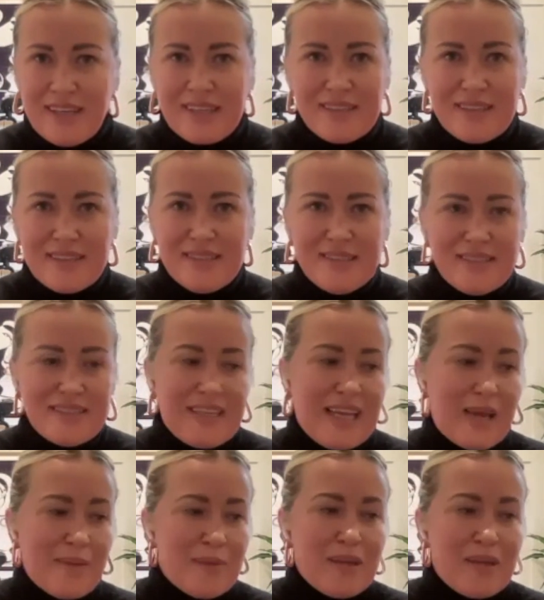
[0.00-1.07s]
Like, today
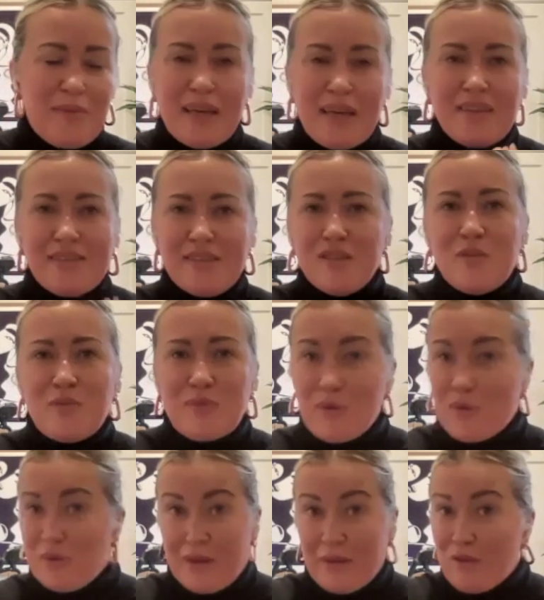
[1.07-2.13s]
I'm going to make the soup.
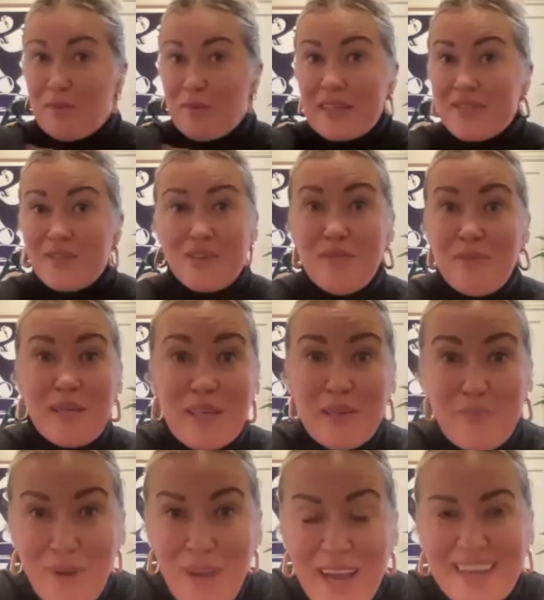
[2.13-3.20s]
Everybody started
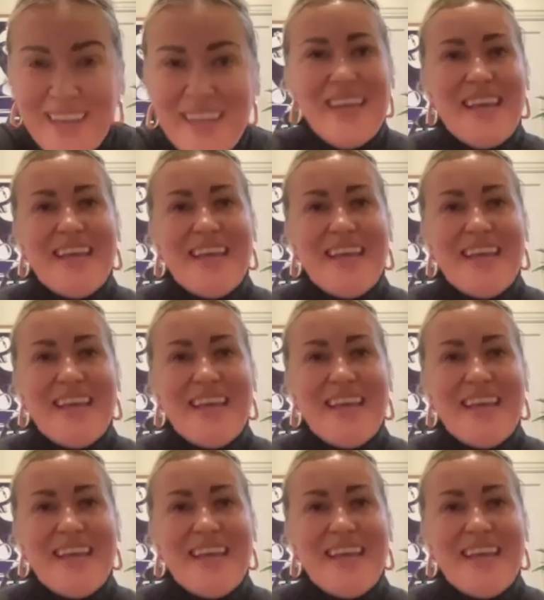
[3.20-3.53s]
making bread.